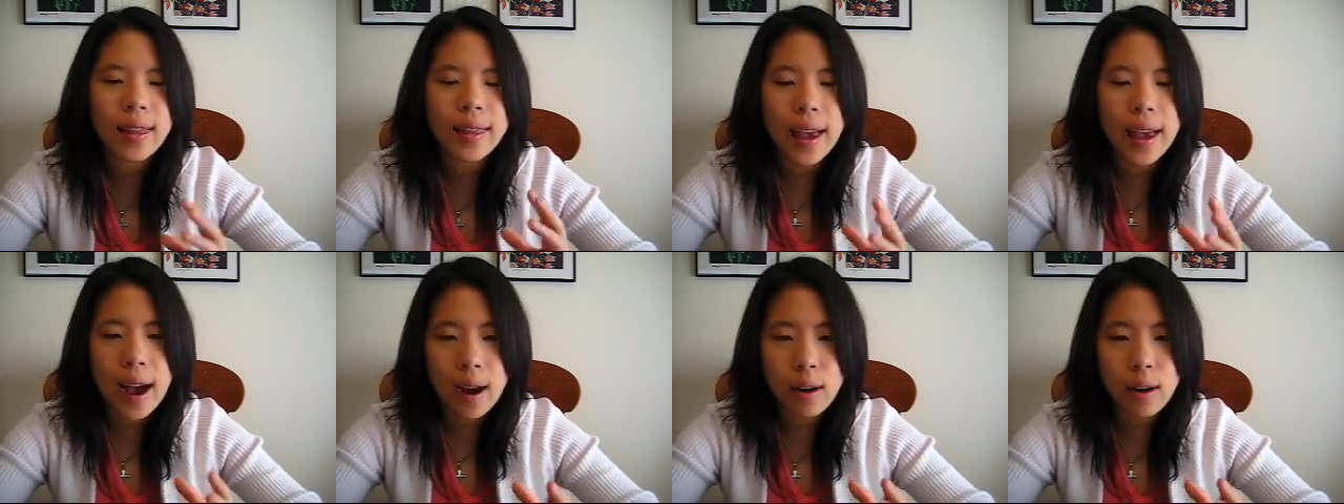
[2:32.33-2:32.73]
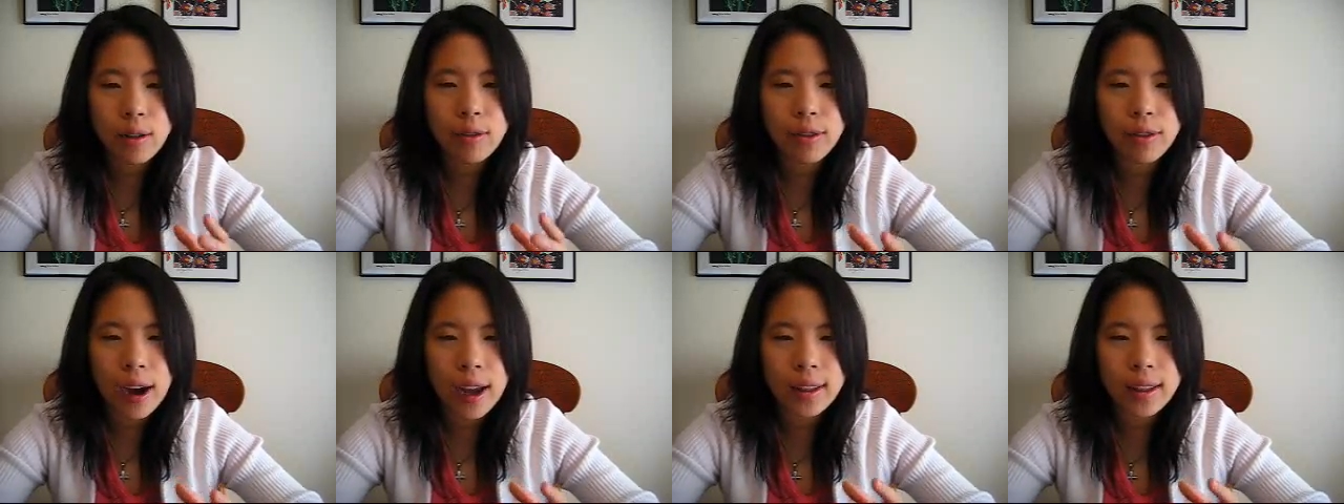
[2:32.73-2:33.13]
Now,
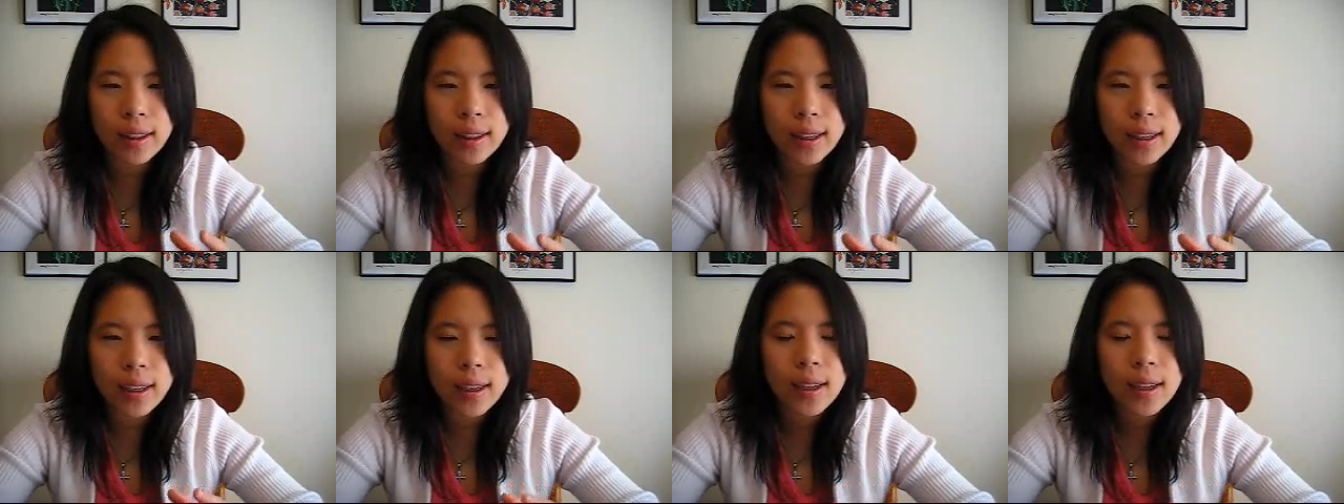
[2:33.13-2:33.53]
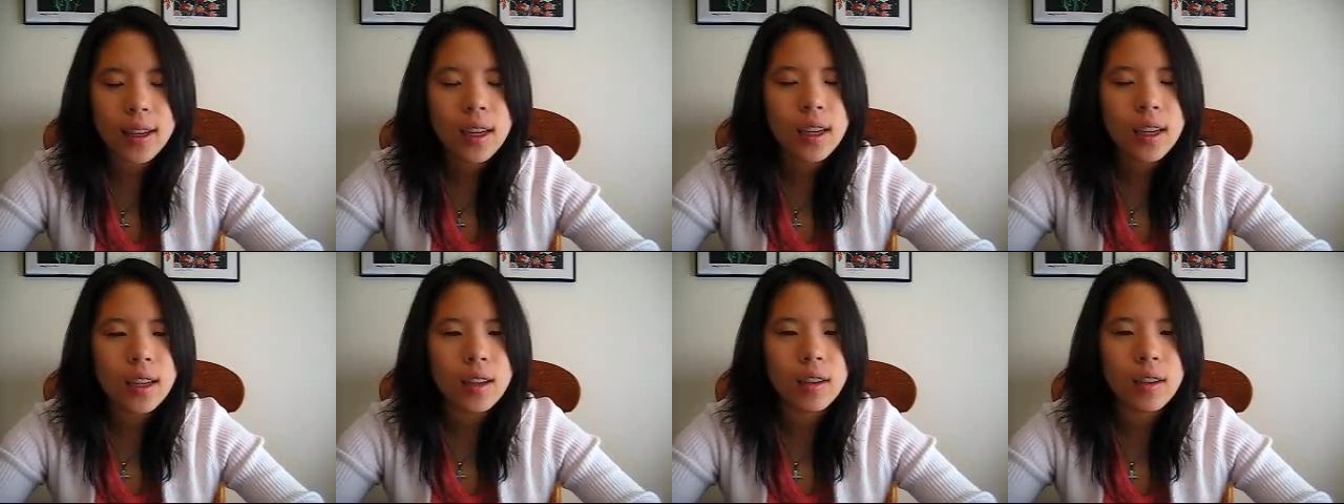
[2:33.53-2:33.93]
finally,
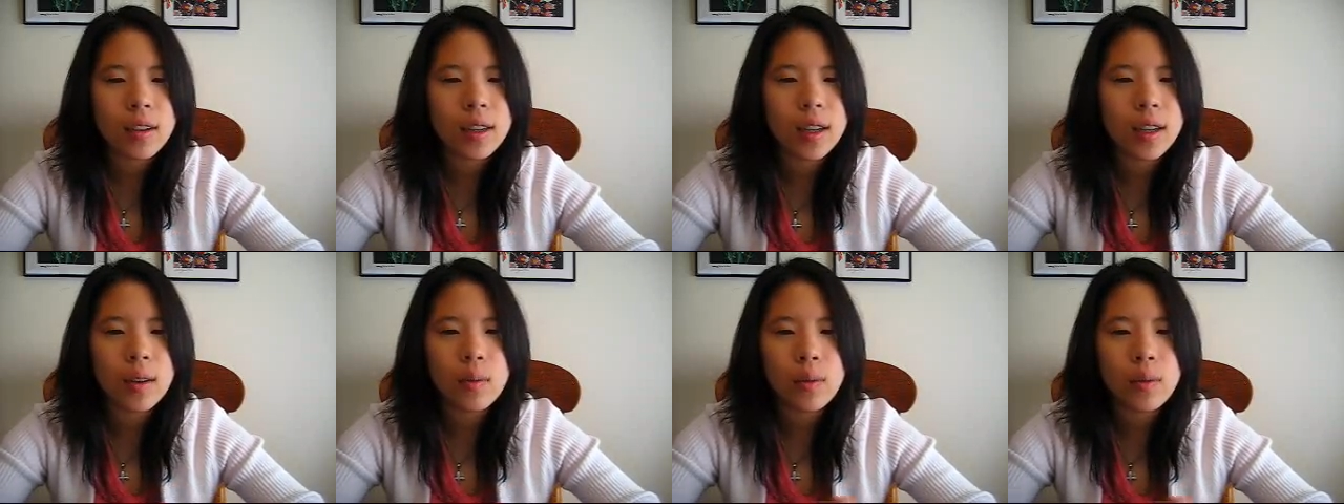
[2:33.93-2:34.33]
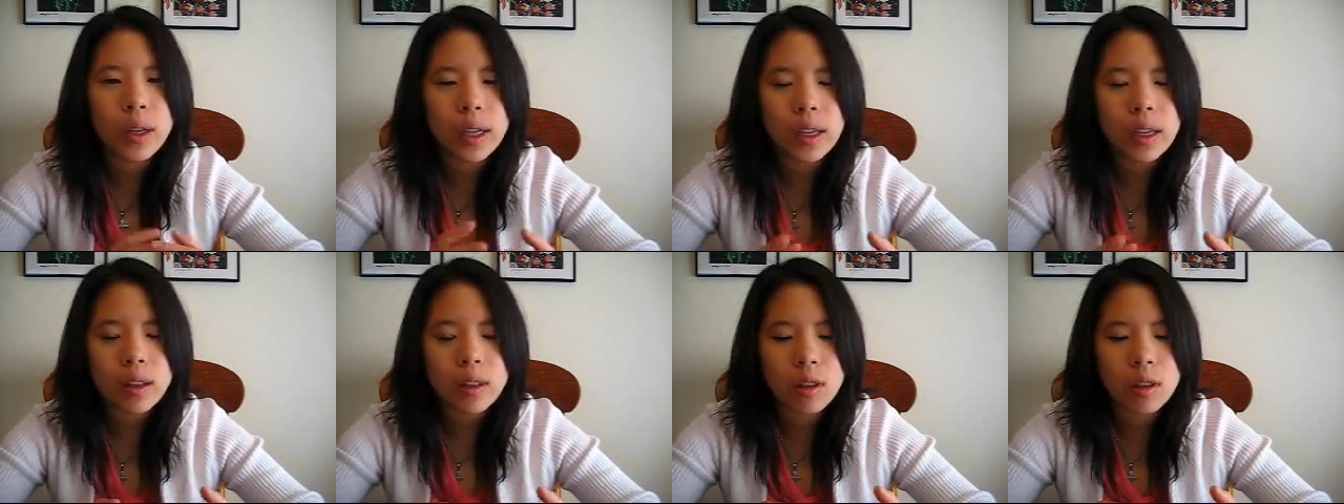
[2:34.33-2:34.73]
you can
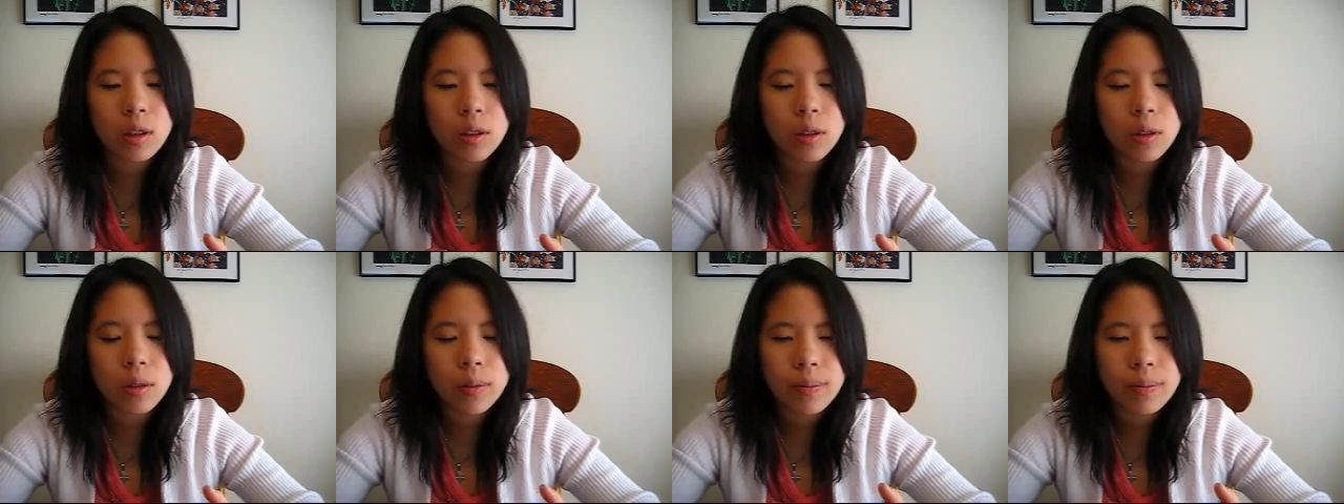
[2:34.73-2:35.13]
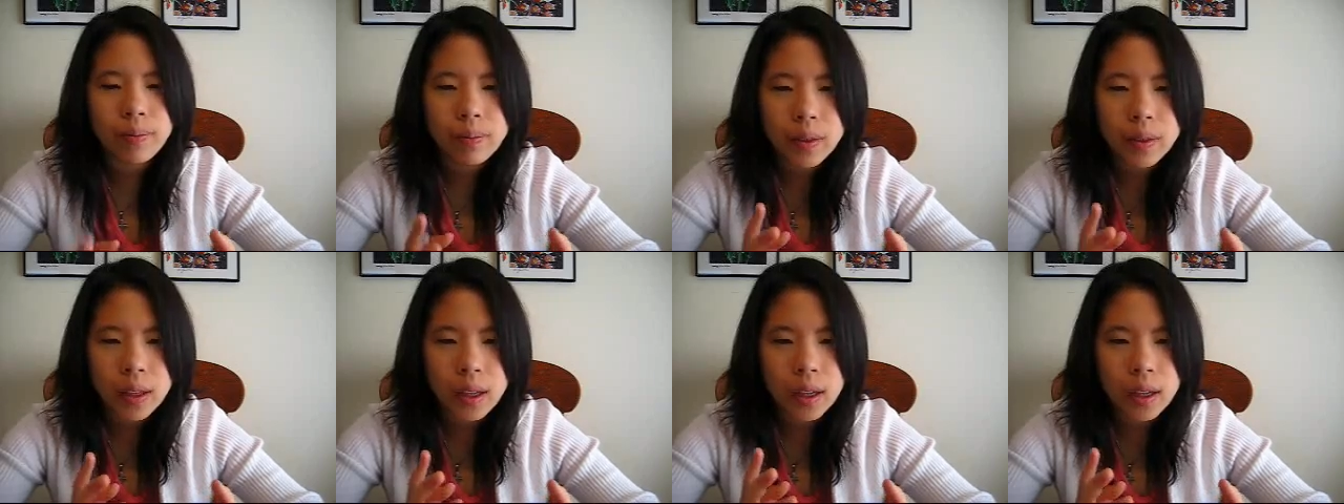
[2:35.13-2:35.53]
read through
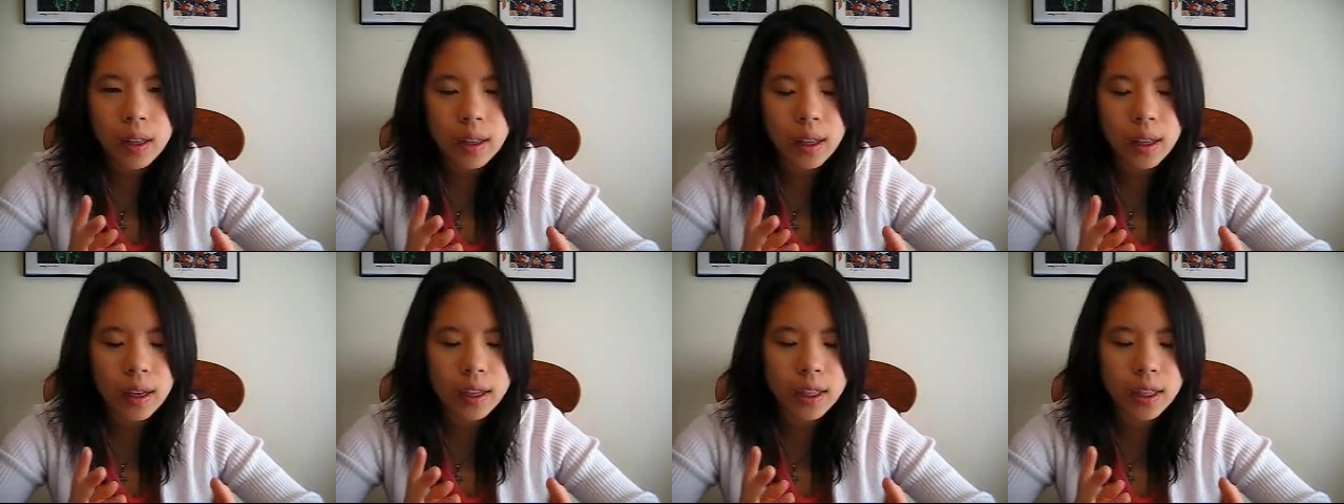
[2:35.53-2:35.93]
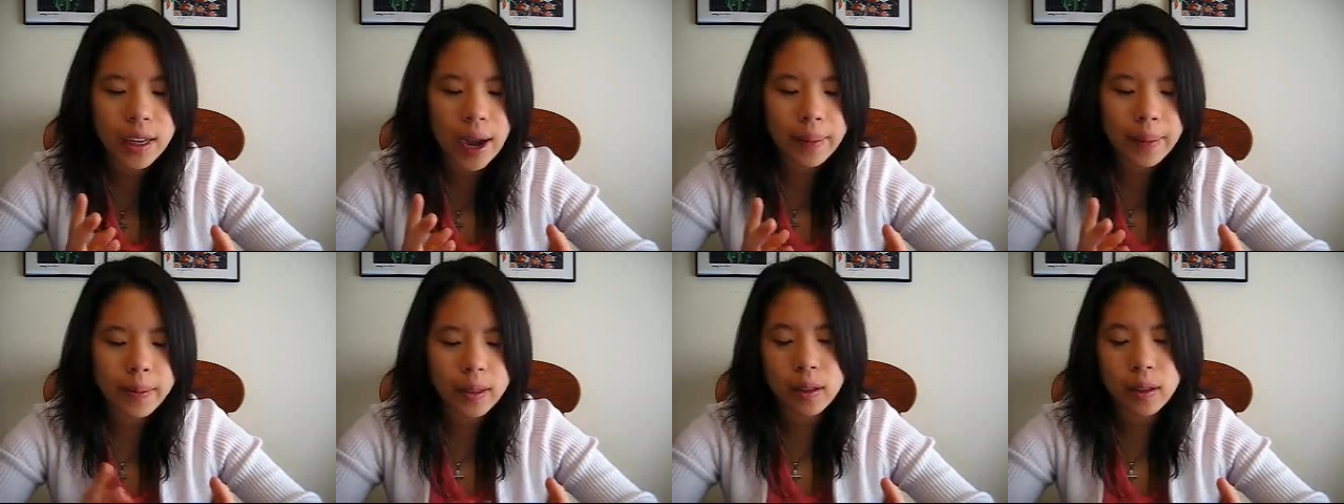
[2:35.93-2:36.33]
the
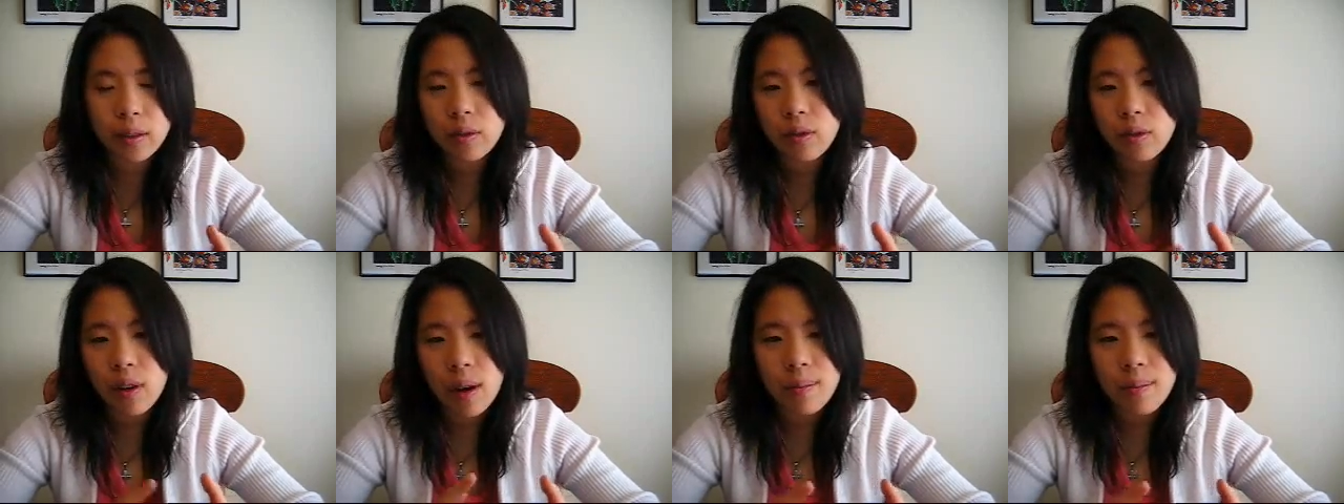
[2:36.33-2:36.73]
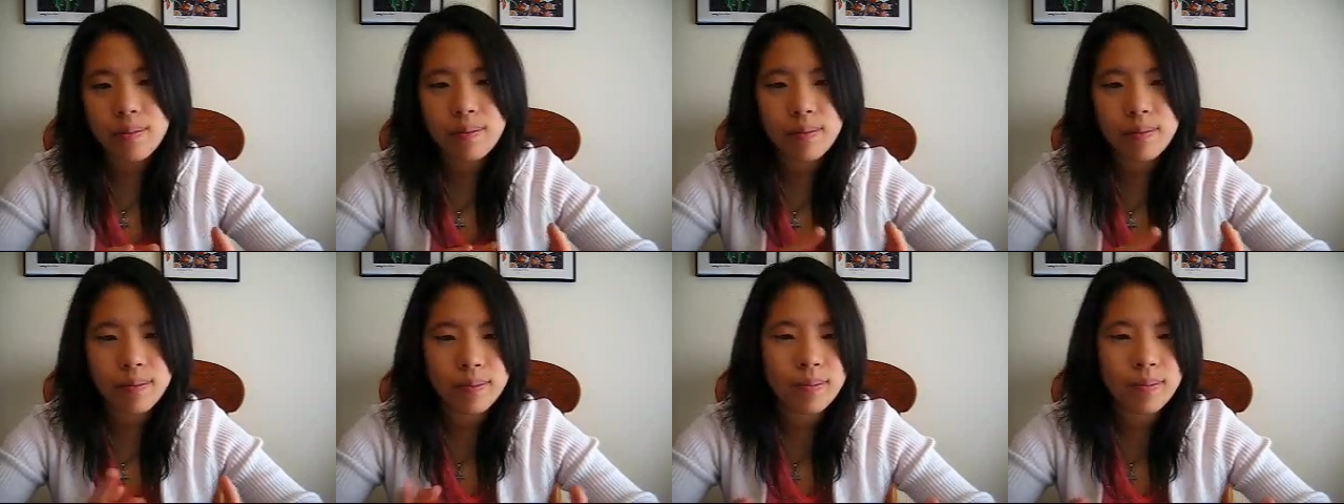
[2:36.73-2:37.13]
chapter
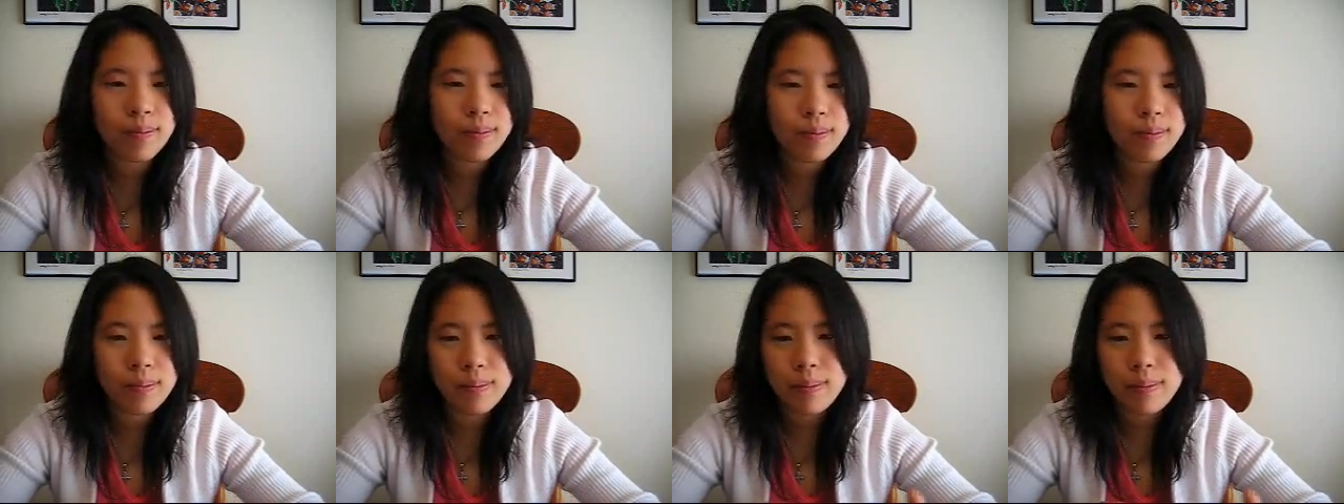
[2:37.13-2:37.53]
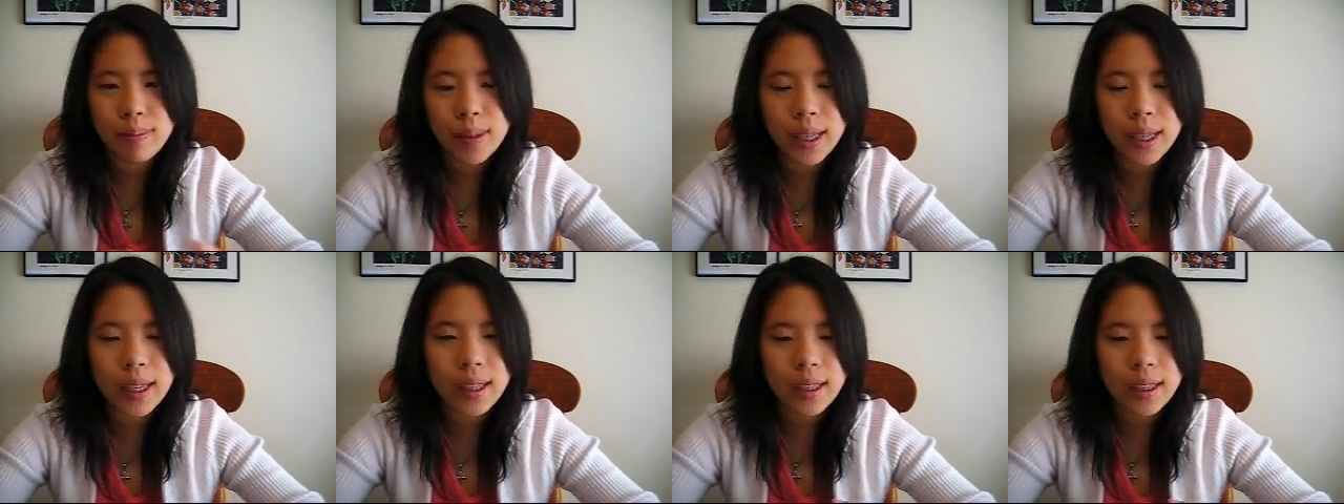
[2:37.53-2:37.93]
from
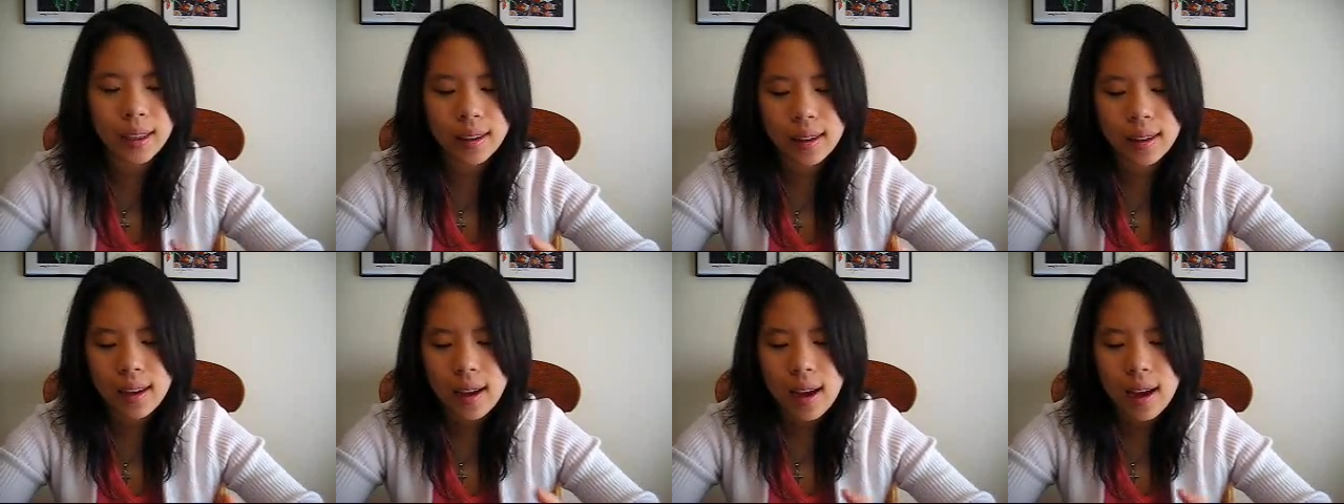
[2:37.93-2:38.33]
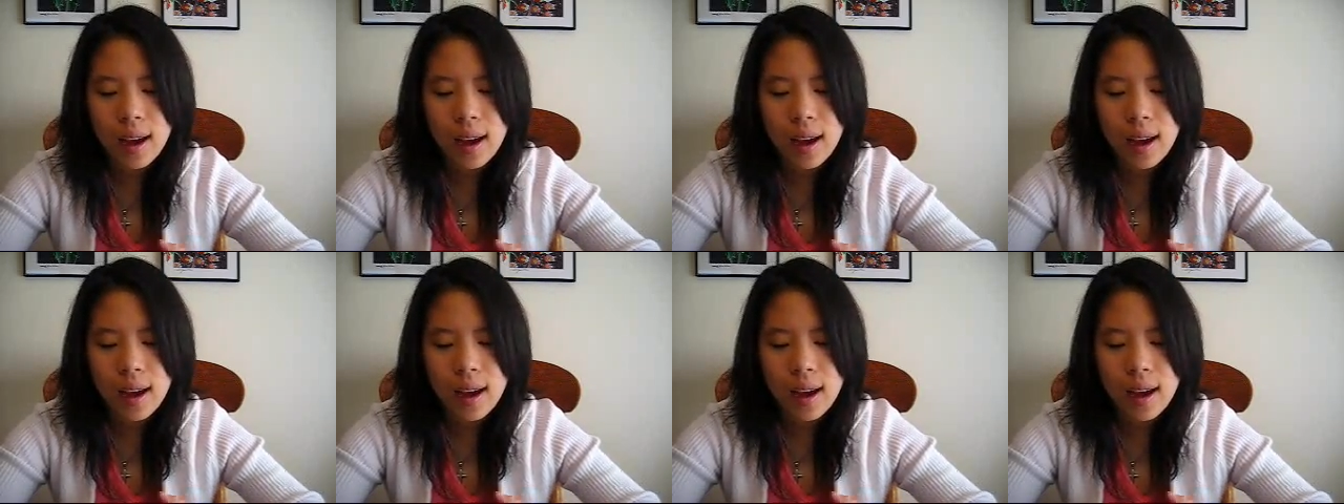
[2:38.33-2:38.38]
beginning.